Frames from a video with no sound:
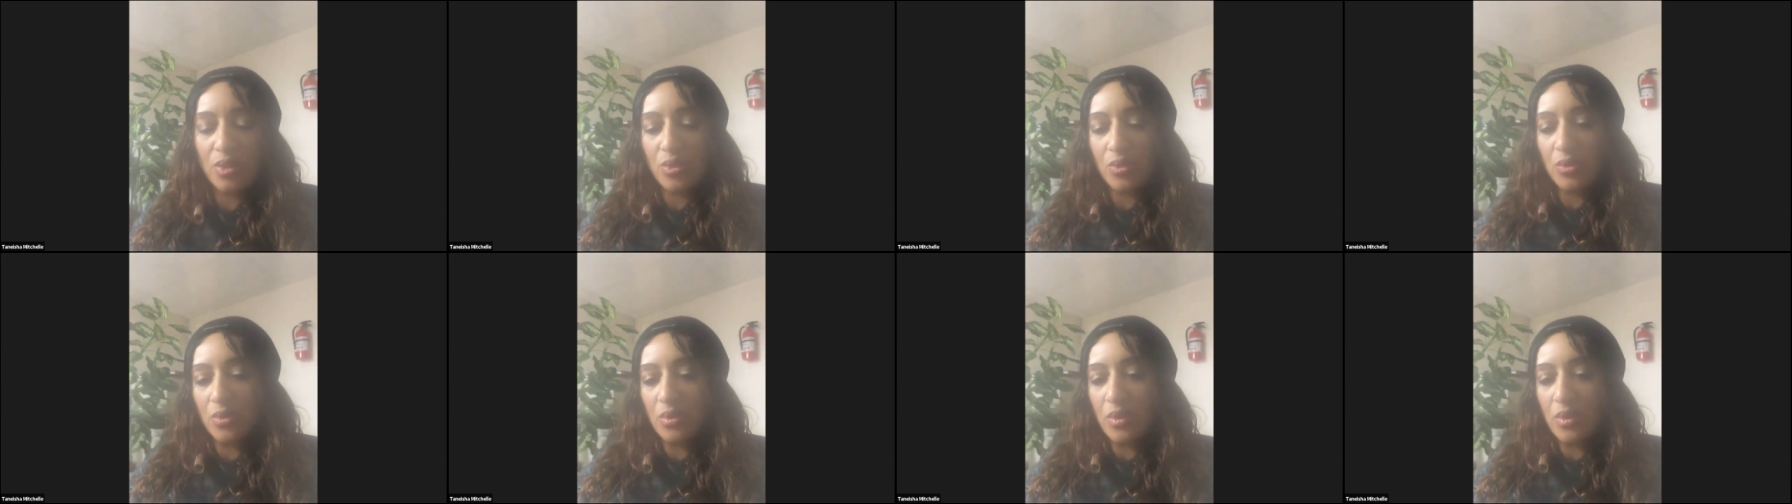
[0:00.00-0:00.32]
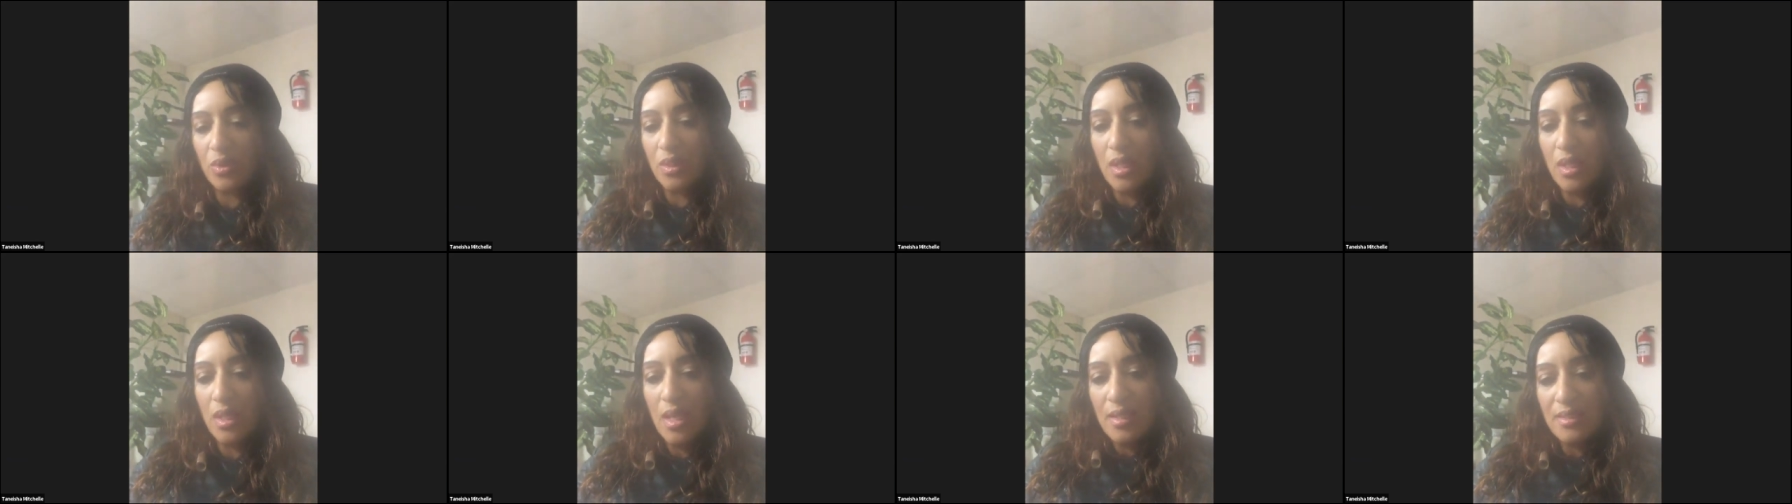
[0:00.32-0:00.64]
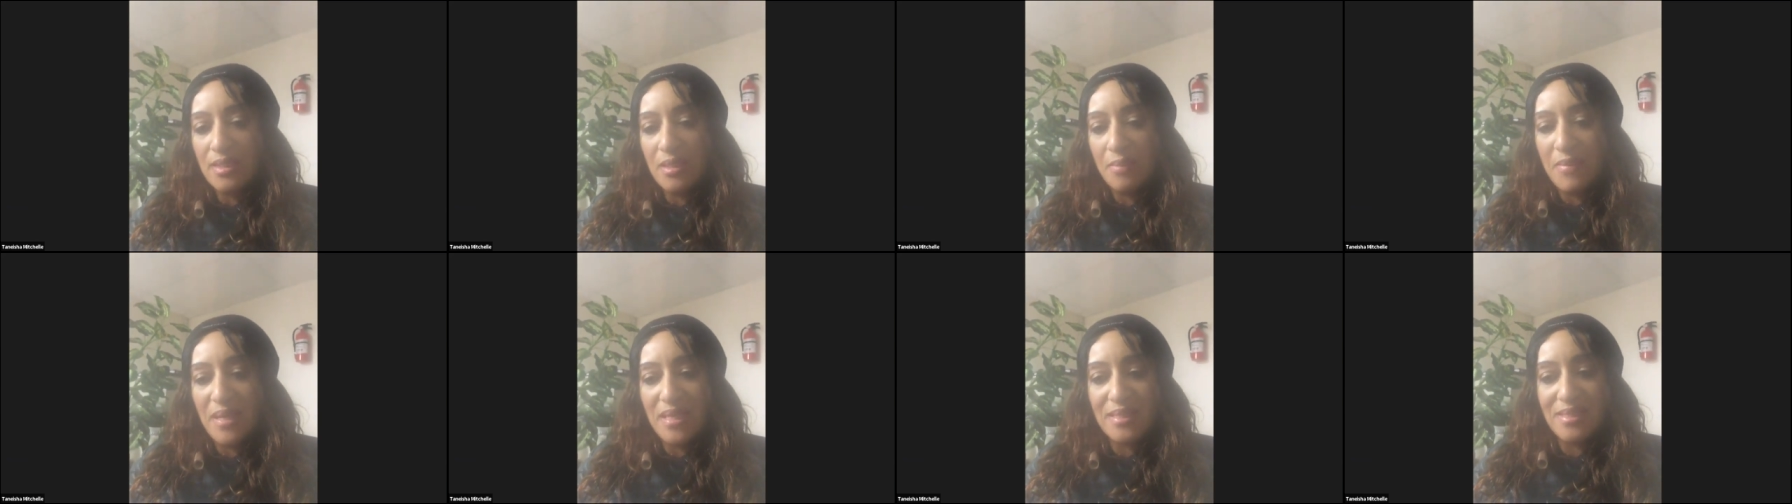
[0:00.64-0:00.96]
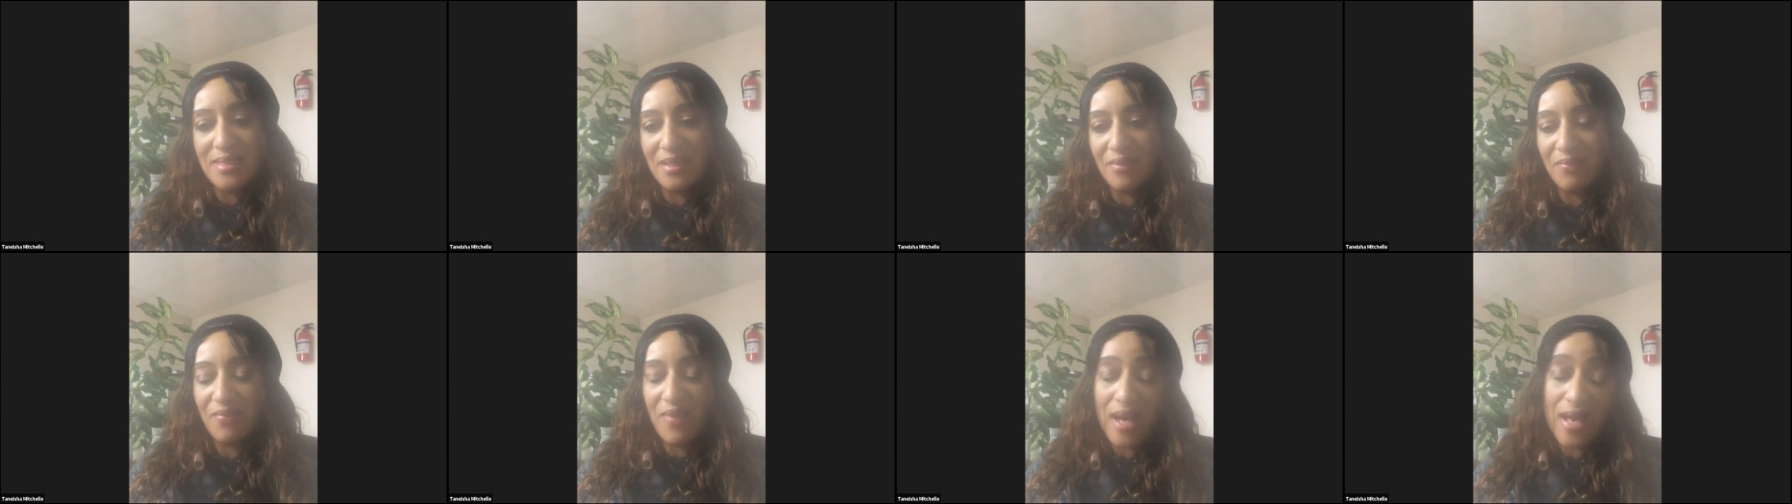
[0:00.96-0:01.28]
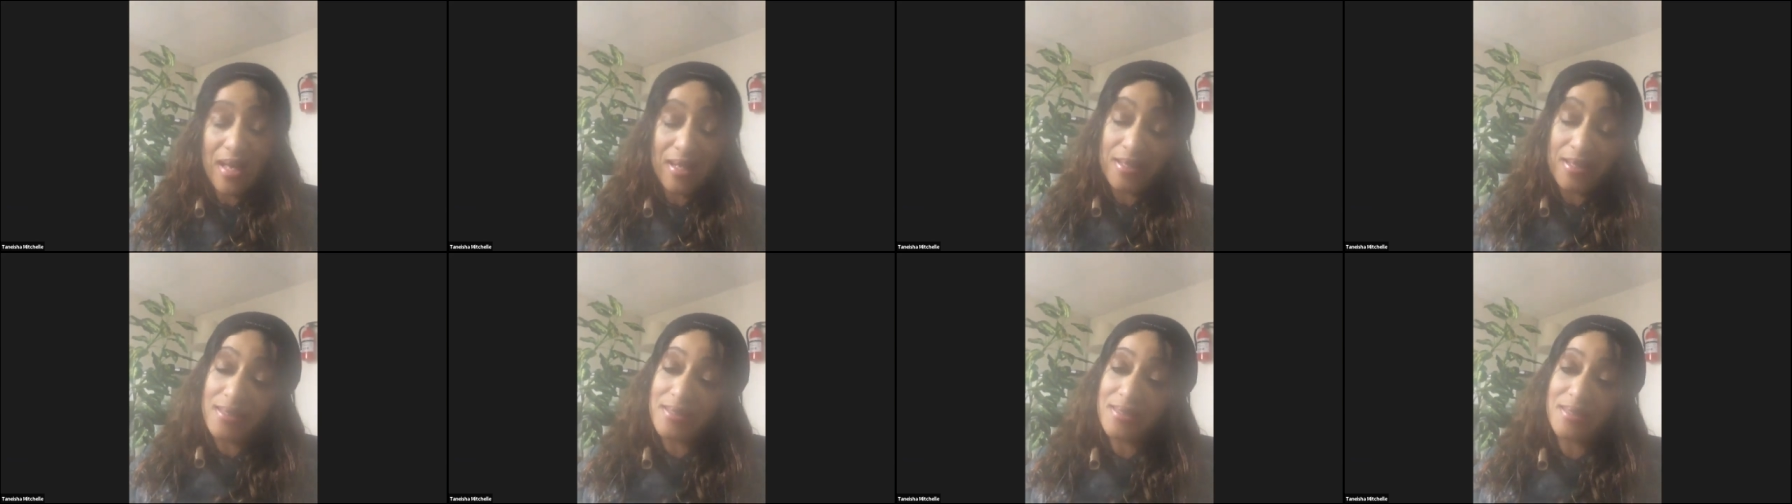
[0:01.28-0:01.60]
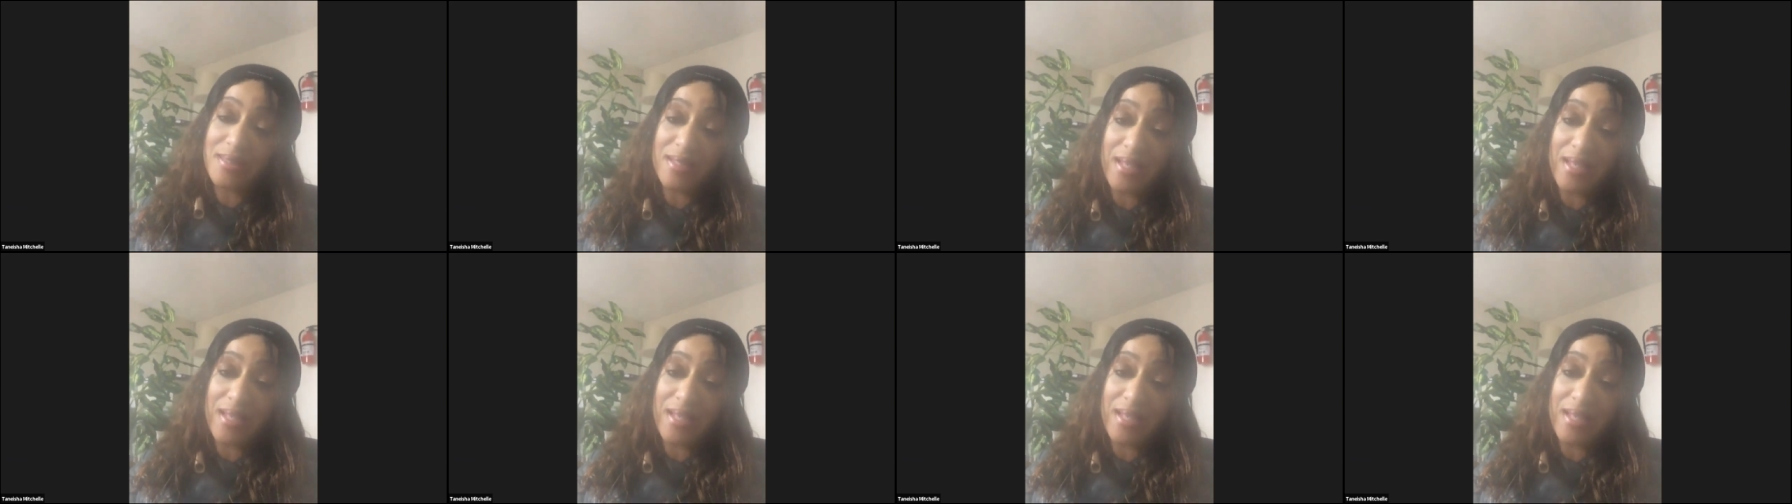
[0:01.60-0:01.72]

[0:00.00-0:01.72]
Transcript: on domestic violence.